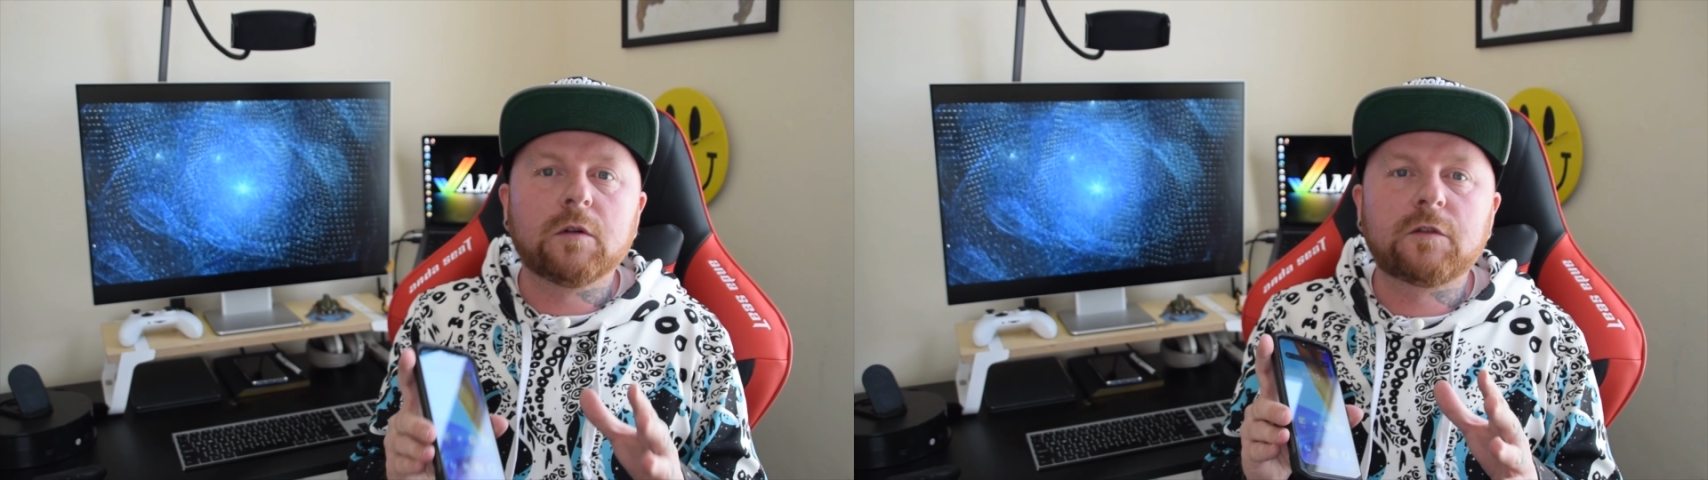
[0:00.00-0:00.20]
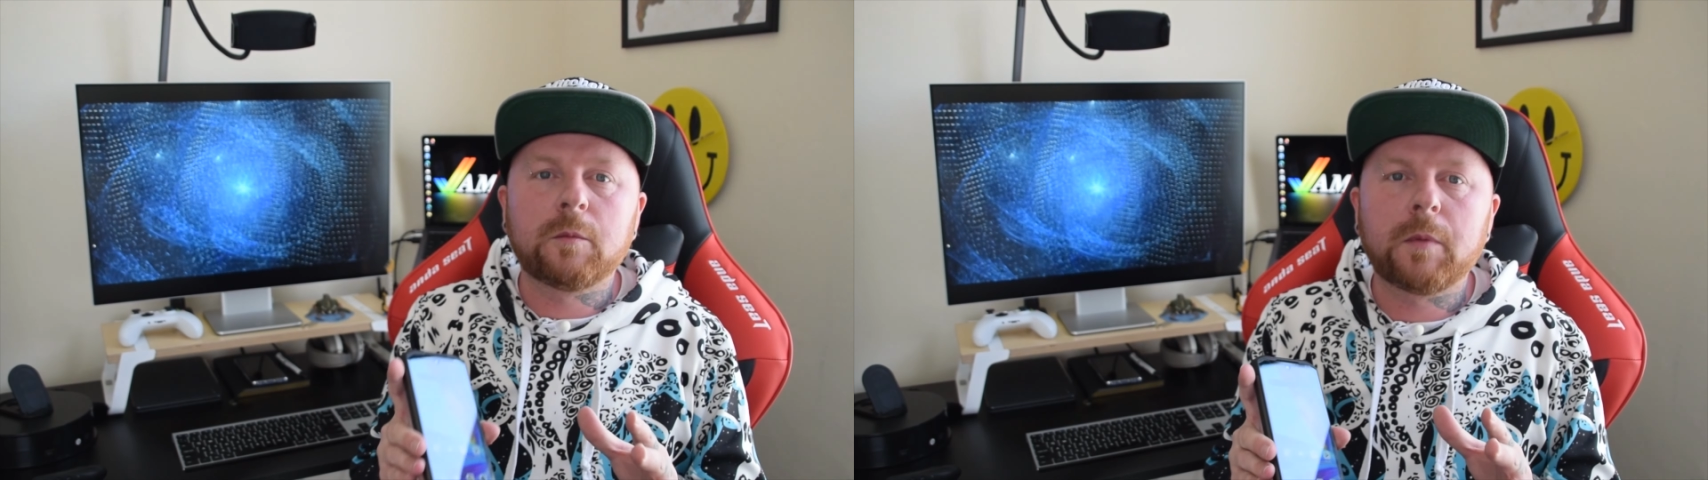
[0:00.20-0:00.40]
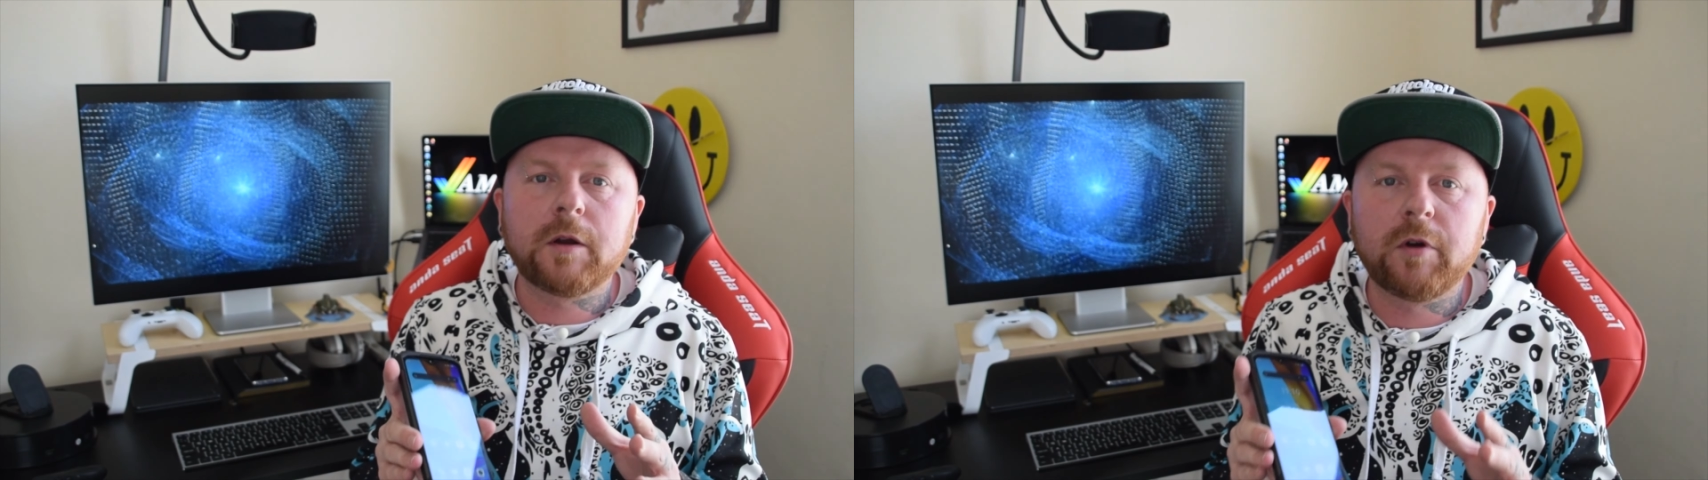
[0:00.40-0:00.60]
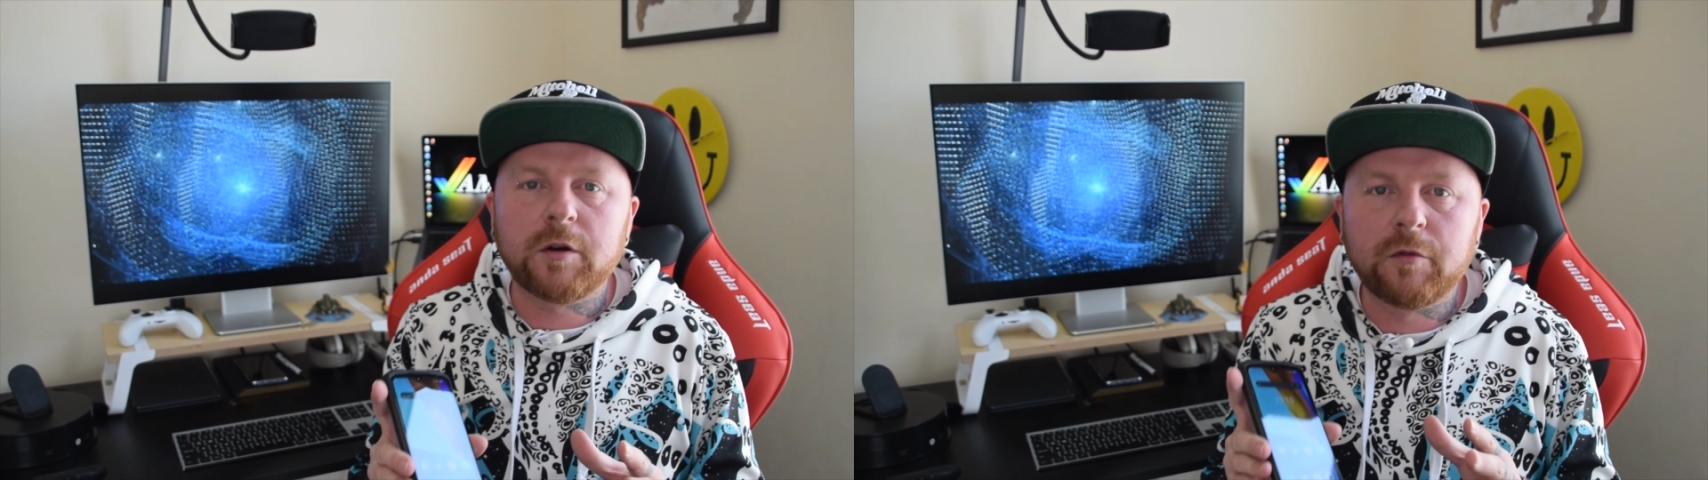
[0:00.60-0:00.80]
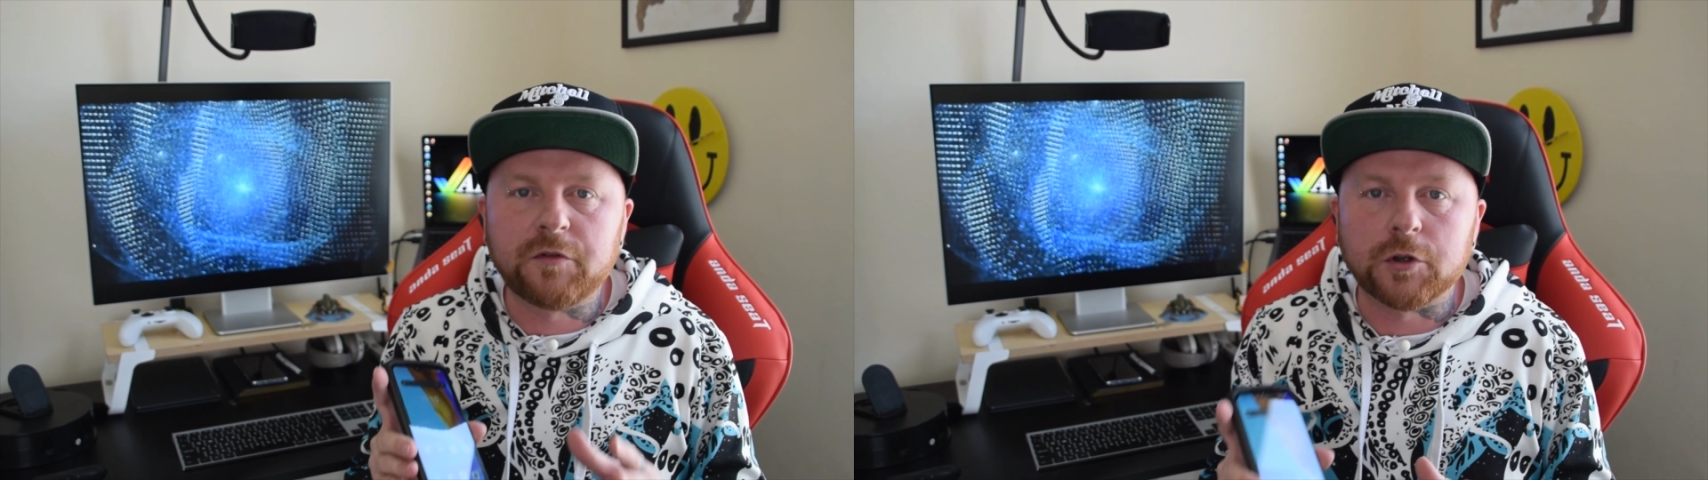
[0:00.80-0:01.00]
from my written
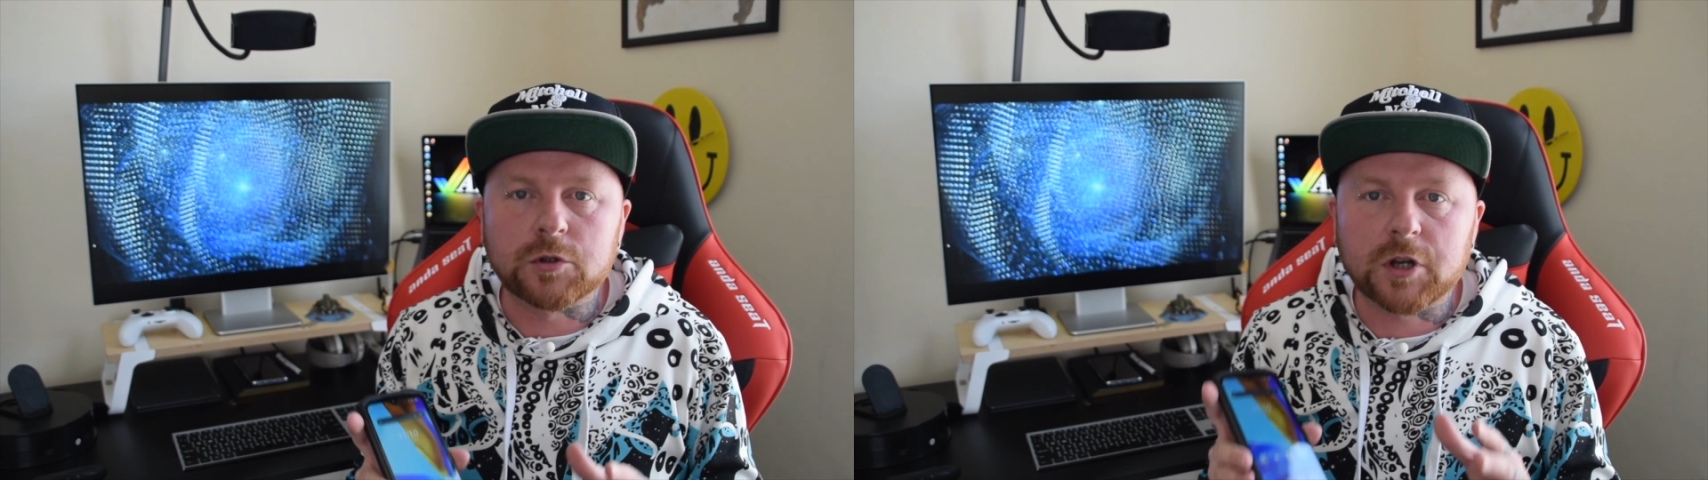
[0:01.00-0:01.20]
reviews,